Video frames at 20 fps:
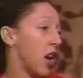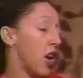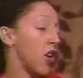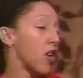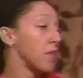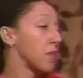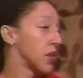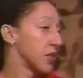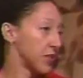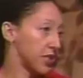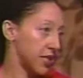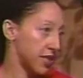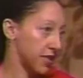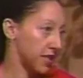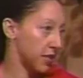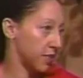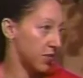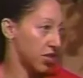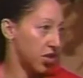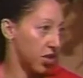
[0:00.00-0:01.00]
our immune
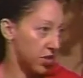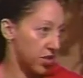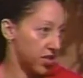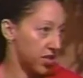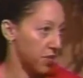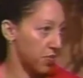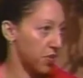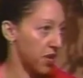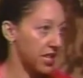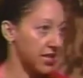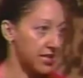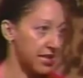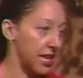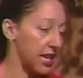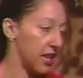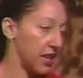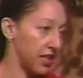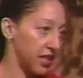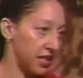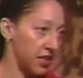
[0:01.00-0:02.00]
system starts to break
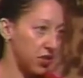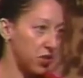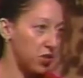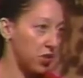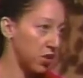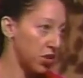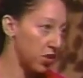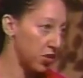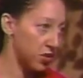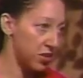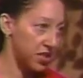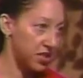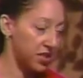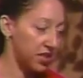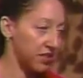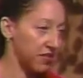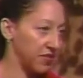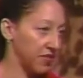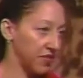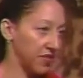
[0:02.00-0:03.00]
down, and a whole host
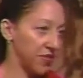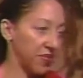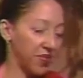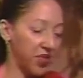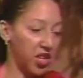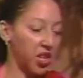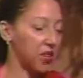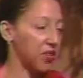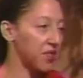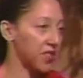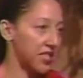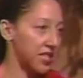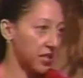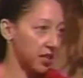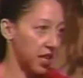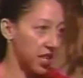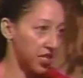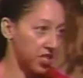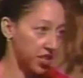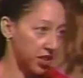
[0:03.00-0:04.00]
of you know,
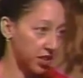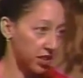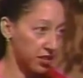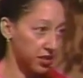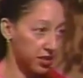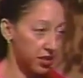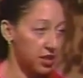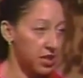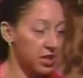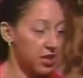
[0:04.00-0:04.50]
physiological.